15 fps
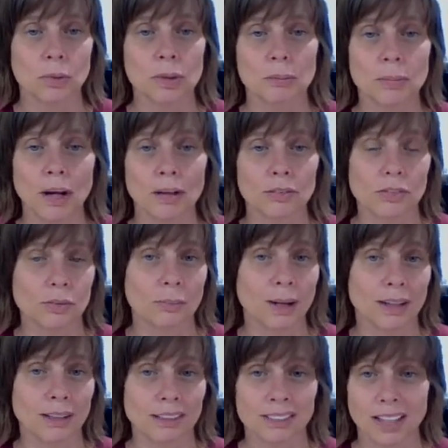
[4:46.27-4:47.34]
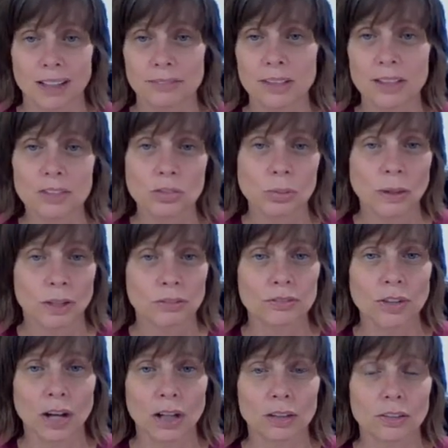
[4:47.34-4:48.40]
One bottle is about $11,
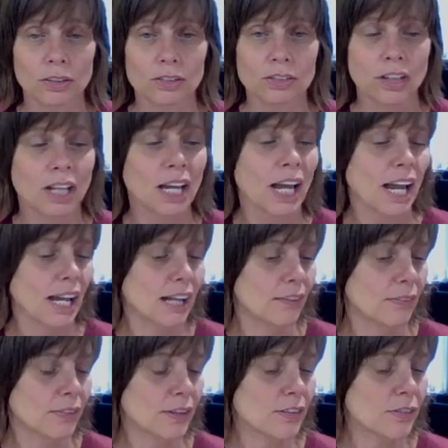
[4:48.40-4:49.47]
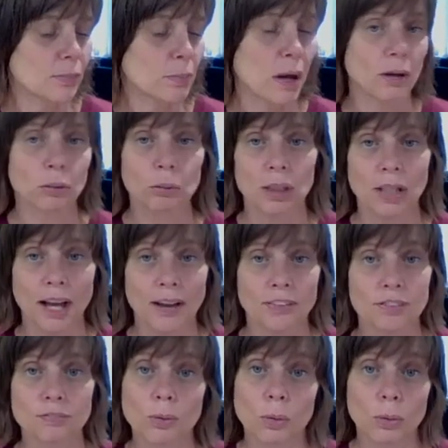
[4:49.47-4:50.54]
$12, and this bottle will last
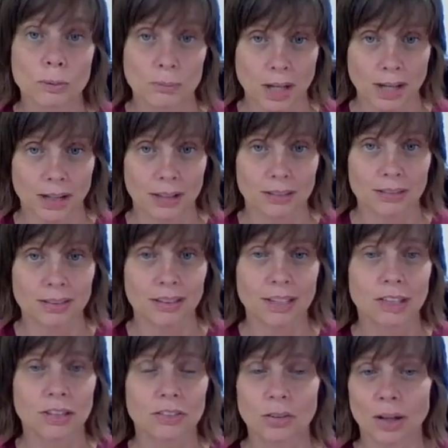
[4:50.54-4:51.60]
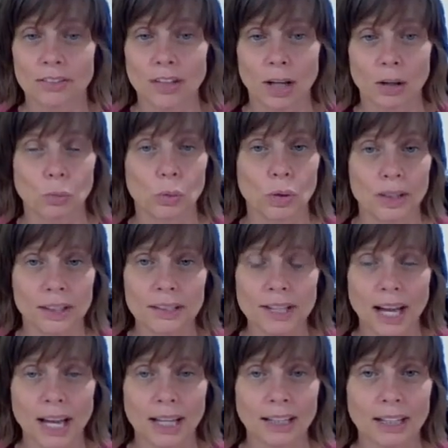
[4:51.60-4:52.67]
four months. So I take one a
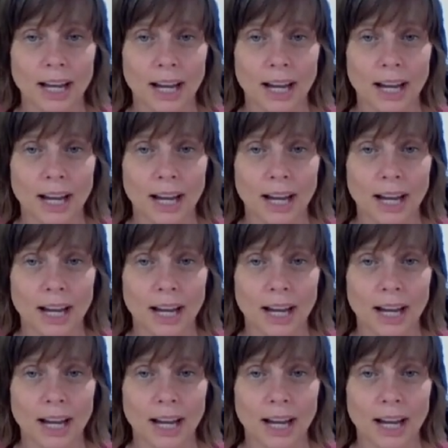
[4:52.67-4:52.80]
day.